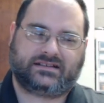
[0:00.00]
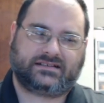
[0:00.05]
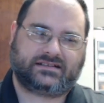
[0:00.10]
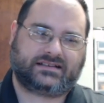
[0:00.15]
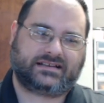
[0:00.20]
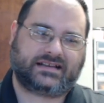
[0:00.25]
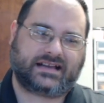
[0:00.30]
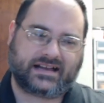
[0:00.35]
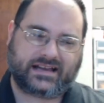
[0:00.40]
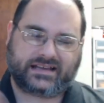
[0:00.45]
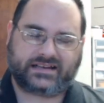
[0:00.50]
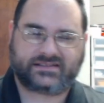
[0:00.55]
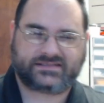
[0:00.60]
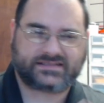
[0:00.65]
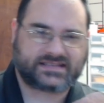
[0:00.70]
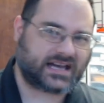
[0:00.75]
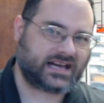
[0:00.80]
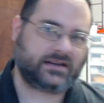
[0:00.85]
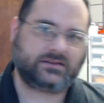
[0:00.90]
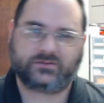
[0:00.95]
kind of
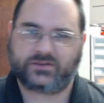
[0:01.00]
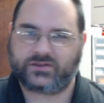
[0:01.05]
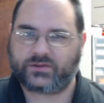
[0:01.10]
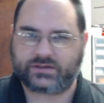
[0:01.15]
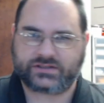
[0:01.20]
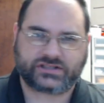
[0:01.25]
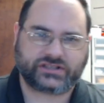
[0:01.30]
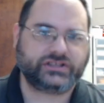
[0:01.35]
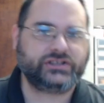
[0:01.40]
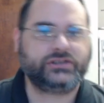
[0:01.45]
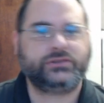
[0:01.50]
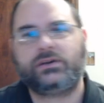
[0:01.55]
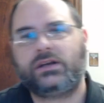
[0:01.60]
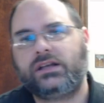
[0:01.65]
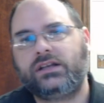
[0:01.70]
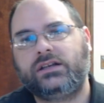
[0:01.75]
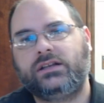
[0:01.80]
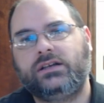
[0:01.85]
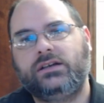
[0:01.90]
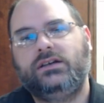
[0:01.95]
tie with what you're
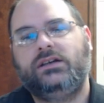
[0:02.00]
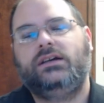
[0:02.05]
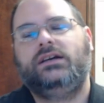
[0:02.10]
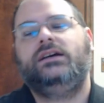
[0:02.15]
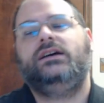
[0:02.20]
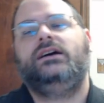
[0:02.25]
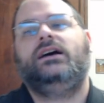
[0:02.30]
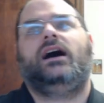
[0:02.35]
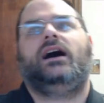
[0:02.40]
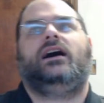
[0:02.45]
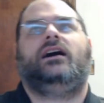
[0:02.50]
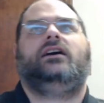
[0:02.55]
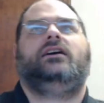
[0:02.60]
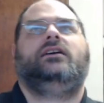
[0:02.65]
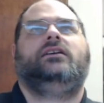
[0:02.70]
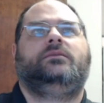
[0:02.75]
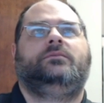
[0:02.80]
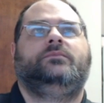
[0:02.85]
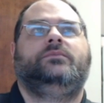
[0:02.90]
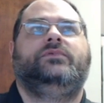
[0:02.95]
doing,
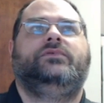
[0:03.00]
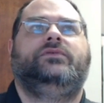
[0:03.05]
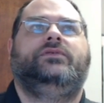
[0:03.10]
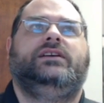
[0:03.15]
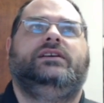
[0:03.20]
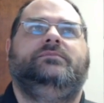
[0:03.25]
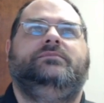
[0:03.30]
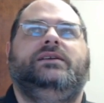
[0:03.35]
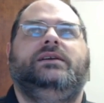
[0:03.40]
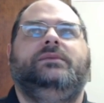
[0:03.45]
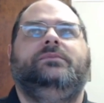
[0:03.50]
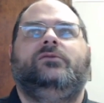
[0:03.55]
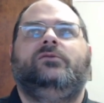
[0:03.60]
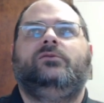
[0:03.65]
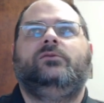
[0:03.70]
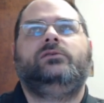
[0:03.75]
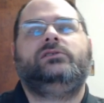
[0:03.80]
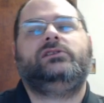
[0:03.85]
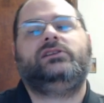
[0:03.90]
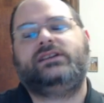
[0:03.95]
um, then people
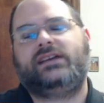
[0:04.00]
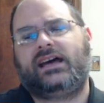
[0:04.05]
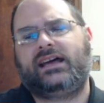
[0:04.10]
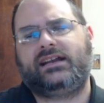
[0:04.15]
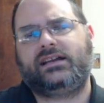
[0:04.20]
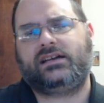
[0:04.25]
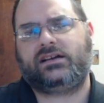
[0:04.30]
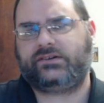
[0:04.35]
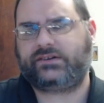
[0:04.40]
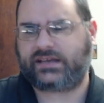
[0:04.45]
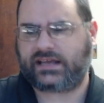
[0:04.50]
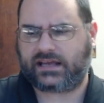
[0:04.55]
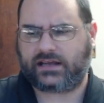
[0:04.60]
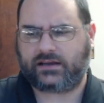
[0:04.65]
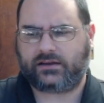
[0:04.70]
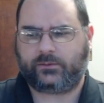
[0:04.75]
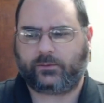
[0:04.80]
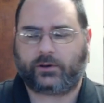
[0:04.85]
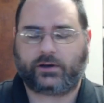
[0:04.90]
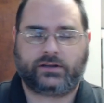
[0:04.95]
will look at it and go, okay,
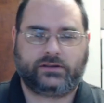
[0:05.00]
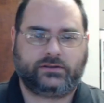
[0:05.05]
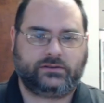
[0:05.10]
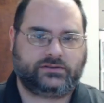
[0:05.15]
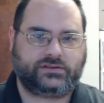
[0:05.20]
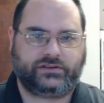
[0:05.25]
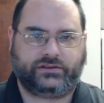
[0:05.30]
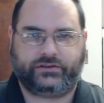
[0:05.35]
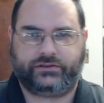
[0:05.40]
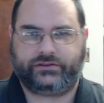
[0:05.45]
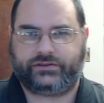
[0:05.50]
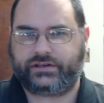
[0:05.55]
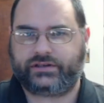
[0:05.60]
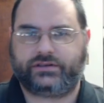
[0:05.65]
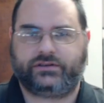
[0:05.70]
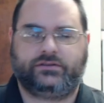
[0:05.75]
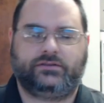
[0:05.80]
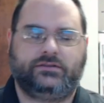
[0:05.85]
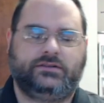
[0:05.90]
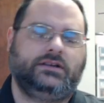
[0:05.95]
what do you
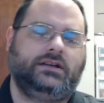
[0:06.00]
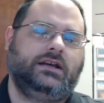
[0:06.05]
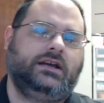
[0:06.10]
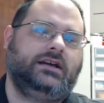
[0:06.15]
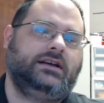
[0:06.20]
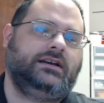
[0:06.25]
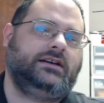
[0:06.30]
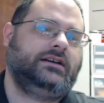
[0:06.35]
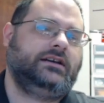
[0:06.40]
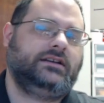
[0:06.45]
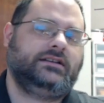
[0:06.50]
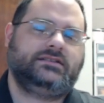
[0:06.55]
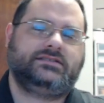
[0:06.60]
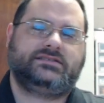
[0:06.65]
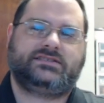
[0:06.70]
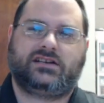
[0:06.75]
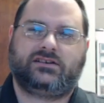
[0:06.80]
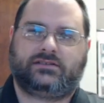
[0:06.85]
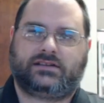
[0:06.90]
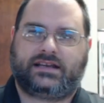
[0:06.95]
do?
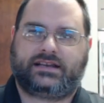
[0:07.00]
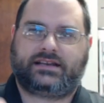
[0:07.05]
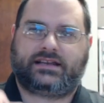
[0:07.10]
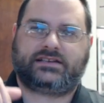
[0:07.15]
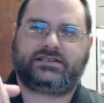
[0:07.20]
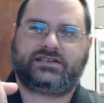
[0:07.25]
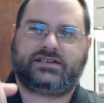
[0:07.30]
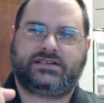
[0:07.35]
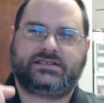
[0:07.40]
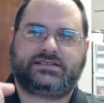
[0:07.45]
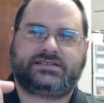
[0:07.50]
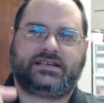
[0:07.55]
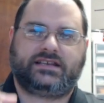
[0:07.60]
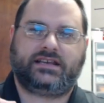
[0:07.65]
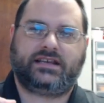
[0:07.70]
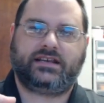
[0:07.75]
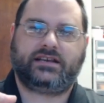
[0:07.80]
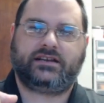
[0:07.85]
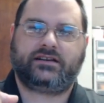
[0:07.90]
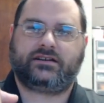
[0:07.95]
So, like, as you can see
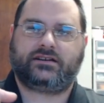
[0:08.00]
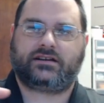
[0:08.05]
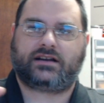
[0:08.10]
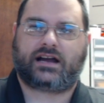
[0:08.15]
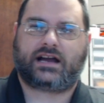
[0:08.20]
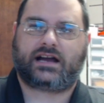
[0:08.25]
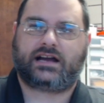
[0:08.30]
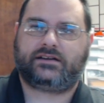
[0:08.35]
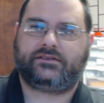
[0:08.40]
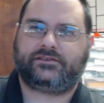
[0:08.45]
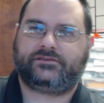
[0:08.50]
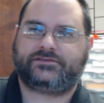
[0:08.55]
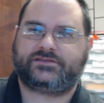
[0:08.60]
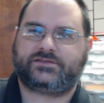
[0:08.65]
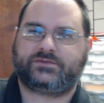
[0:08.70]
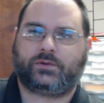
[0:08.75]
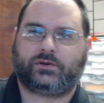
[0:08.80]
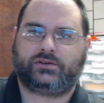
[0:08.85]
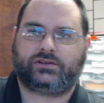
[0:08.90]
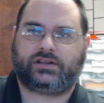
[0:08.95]
here, I have
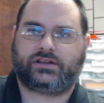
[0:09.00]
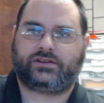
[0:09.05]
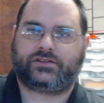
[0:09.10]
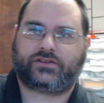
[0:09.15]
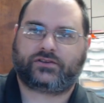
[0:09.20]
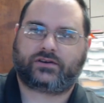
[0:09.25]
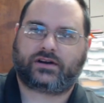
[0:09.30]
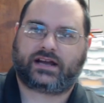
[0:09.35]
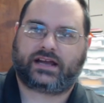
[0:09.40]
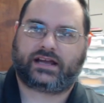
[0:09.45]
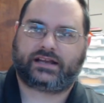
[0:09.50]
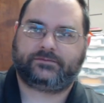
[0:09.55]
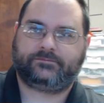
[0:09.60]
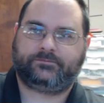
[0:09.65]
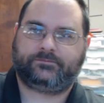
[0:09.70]
spooled a thread.